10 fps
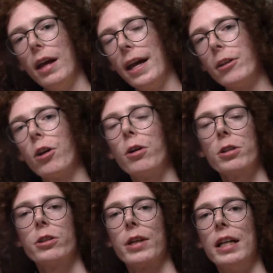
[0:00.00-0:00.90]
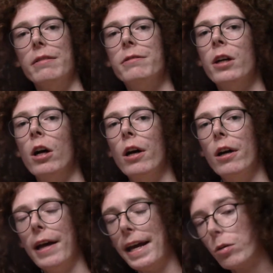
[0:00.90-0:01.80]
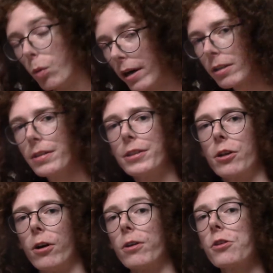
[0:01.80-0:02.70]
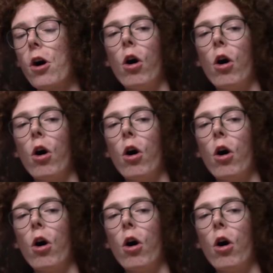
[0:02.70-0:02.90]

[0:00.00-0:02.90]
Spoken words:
and hard drive and wireless cards